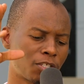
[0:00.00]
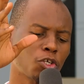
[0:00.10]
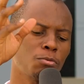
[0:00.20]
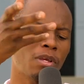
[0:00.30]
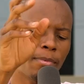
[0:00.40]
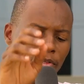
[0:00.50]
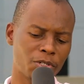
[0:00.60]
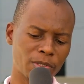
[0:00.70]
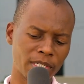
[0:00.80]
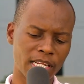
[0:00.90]
Talk to me about
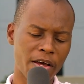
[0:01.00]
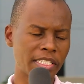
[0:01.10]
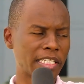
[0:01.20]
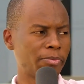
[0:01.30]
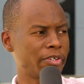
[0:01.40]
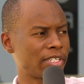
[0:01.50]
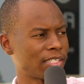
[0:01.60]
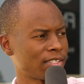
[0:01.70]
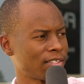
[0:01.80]
those ones. How was the experience?